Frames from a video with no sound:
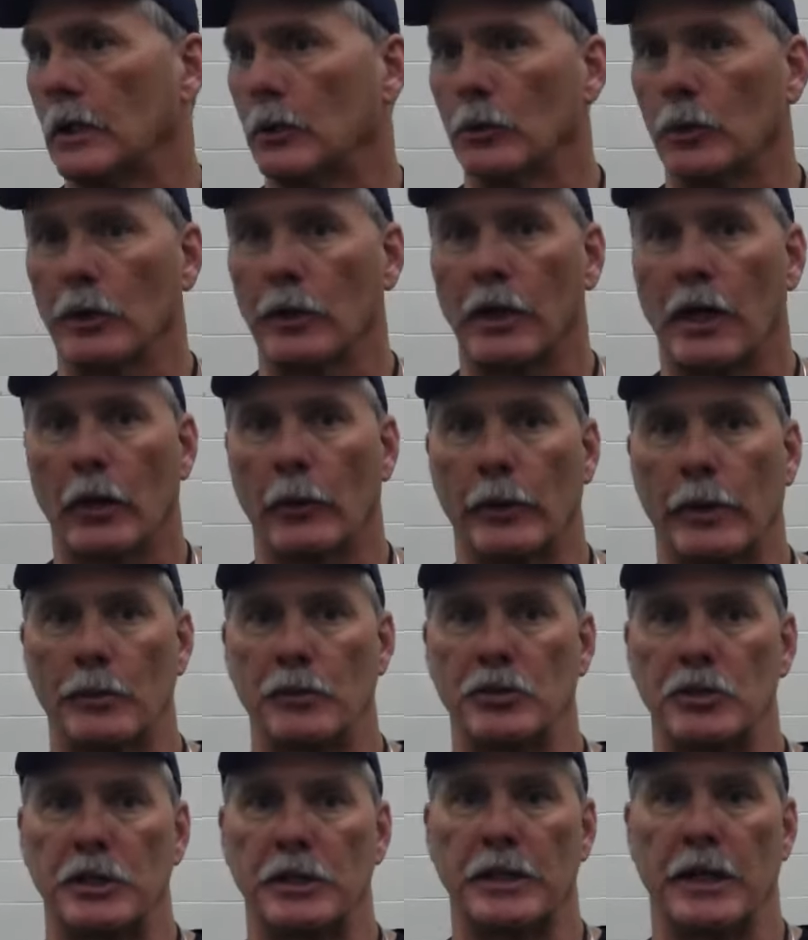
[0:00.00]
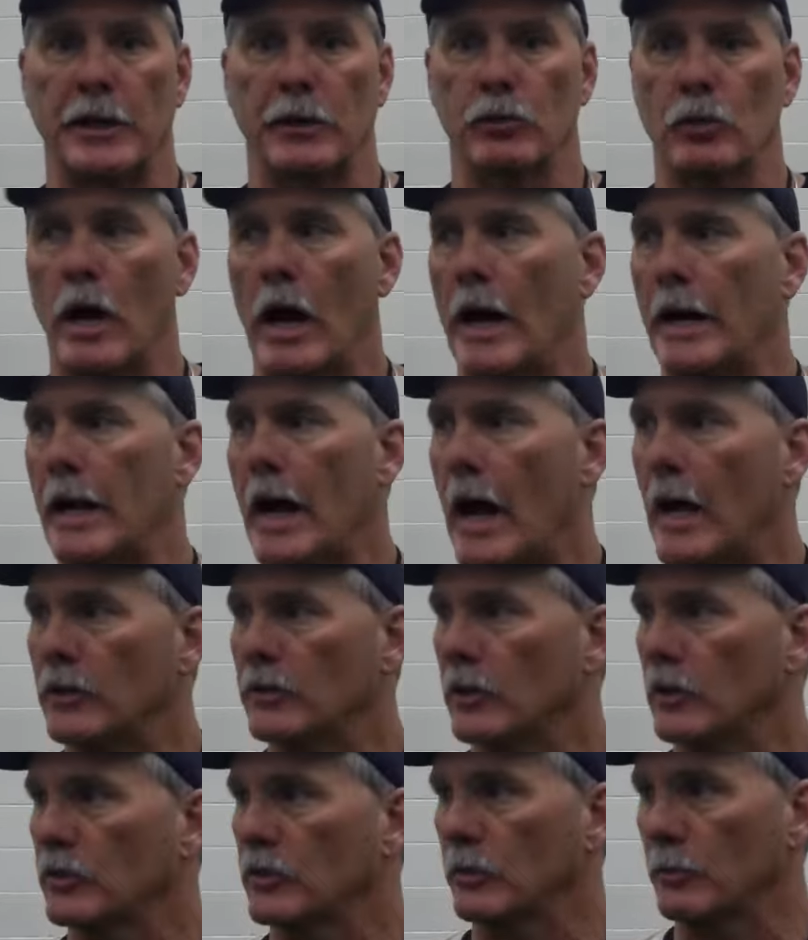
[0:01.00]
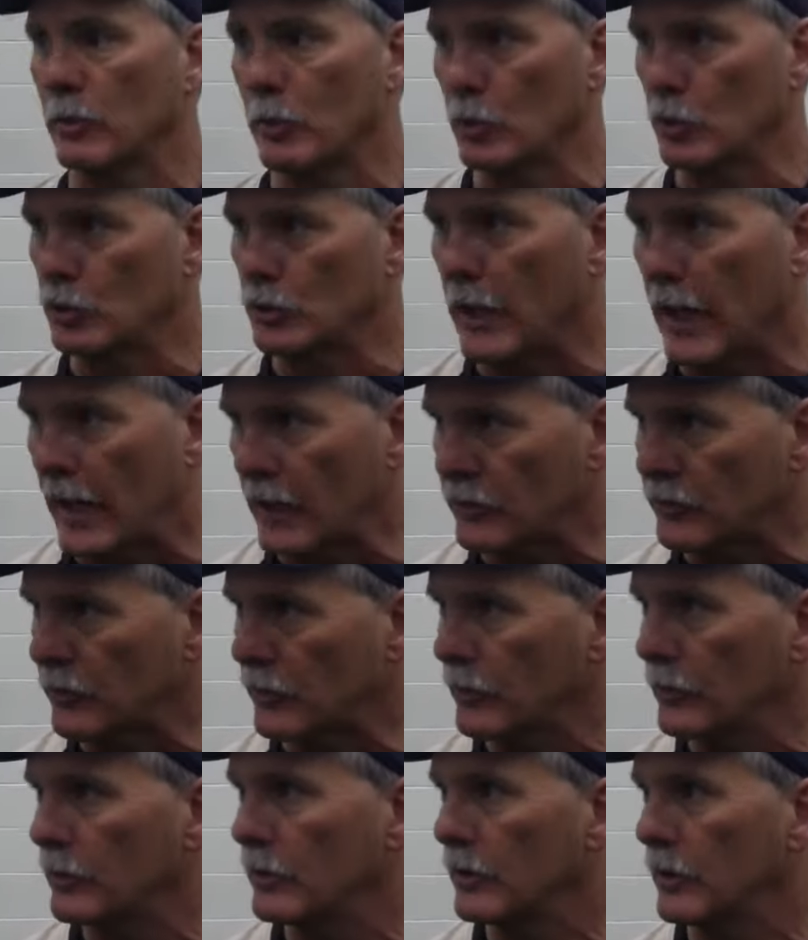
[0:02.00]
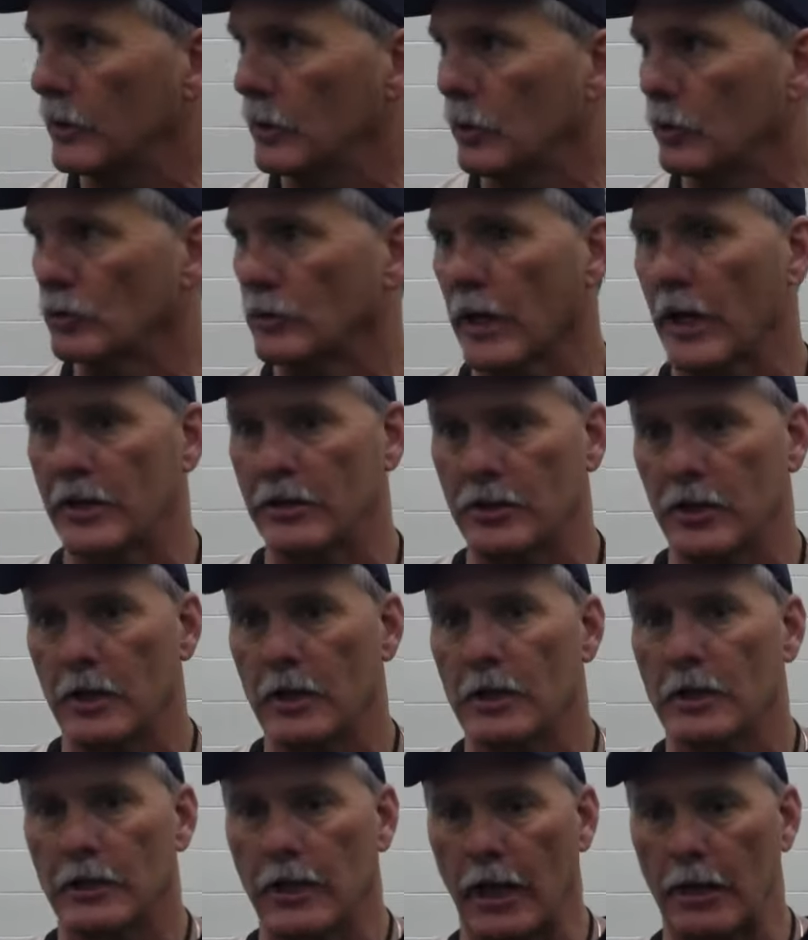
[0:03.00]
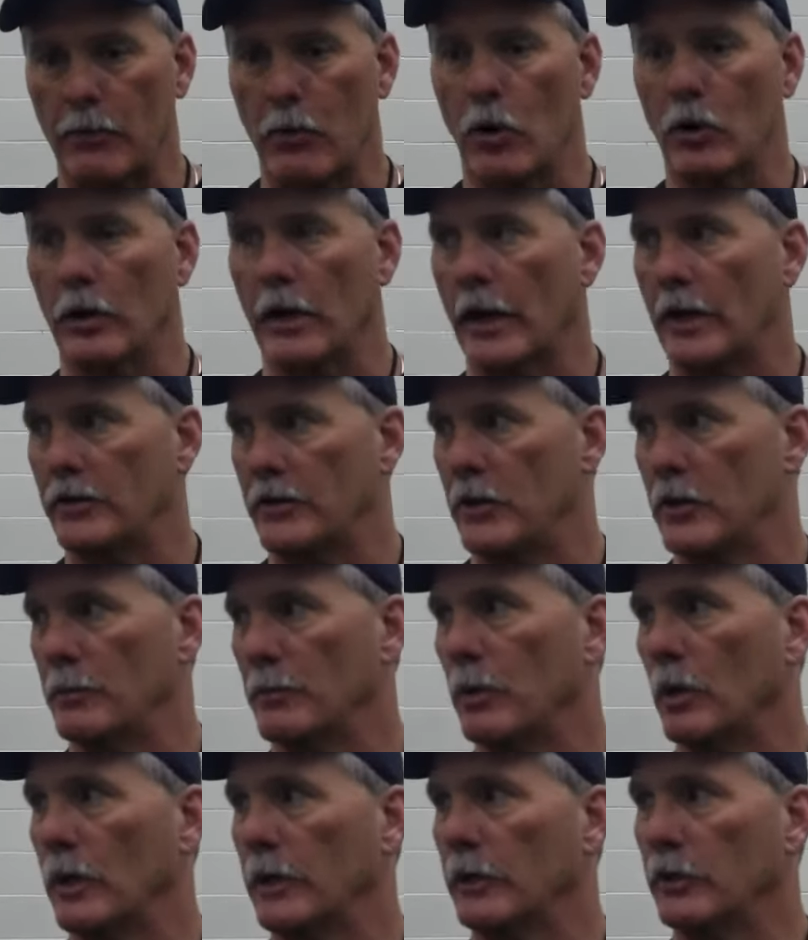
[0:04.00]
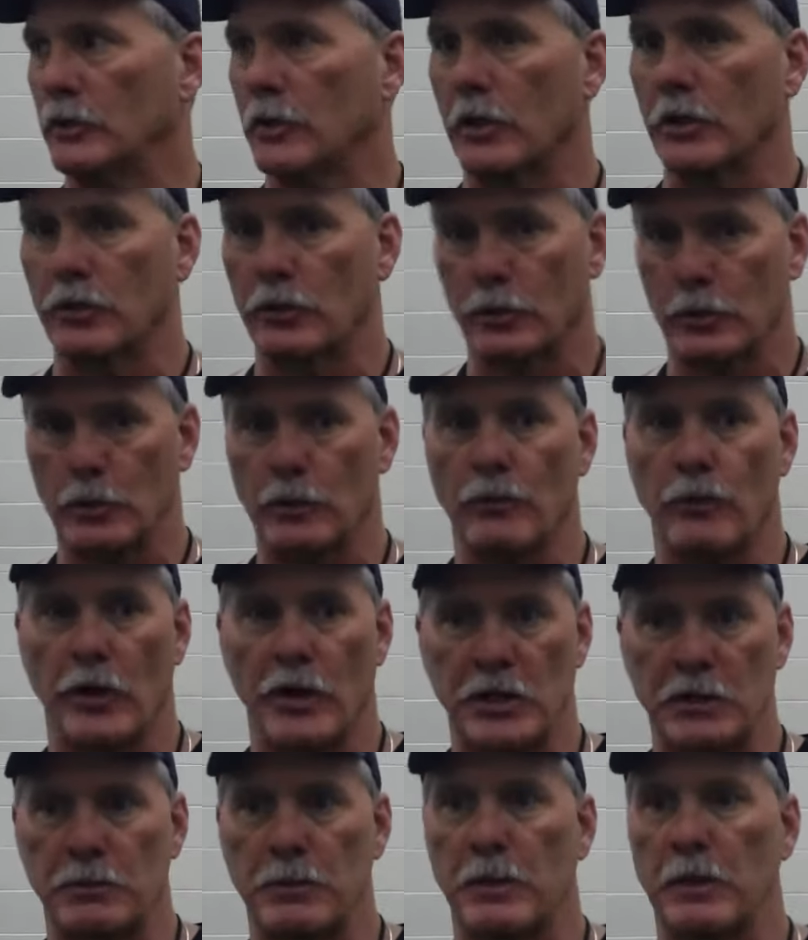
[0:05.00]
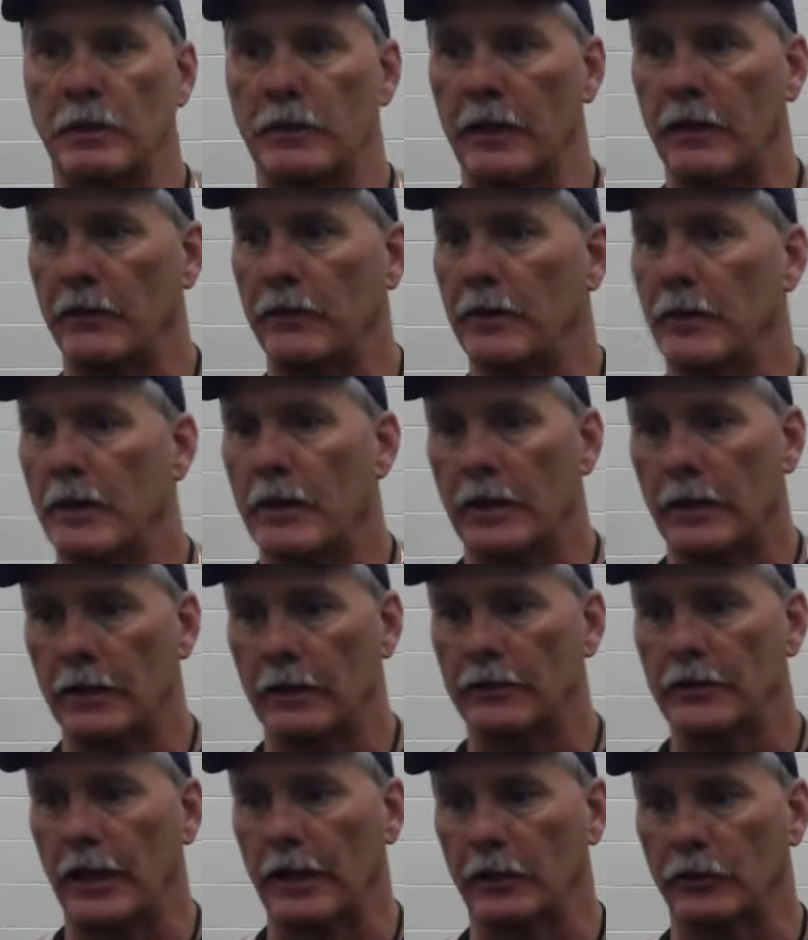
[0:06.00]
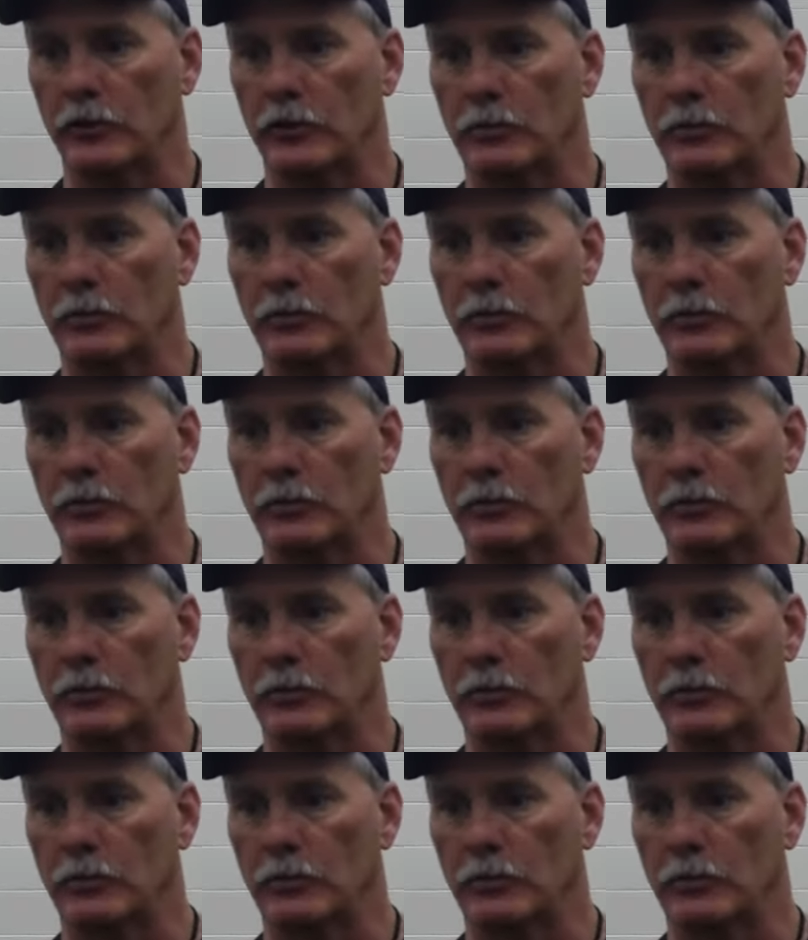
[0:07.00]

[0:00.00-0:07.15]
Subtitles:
Really like what I'm seeing out of Ryan Isaacs and Bruce Gaston. Those guys came on last year and played as true freshmen, and they've taken